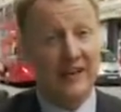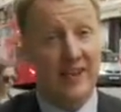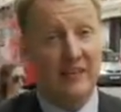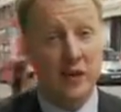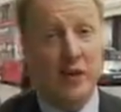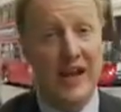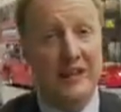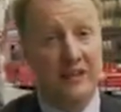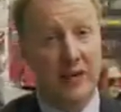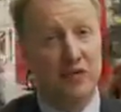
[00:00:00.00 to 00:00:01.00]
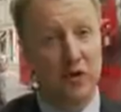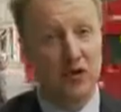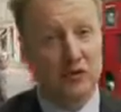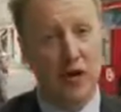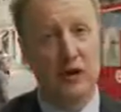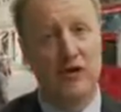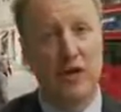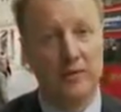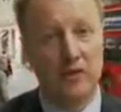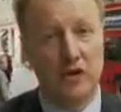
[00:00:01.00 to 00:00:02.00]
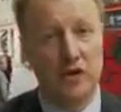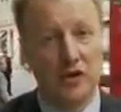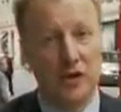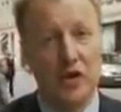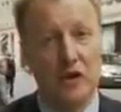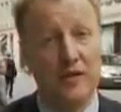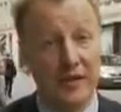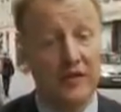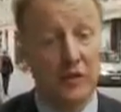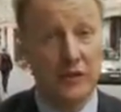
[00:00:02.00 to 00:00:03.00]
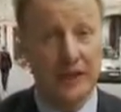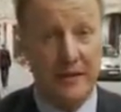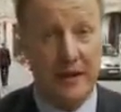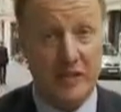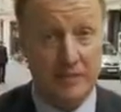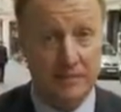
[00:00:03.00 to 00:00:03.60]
they do need some sort of long-term solution for this sort of damage.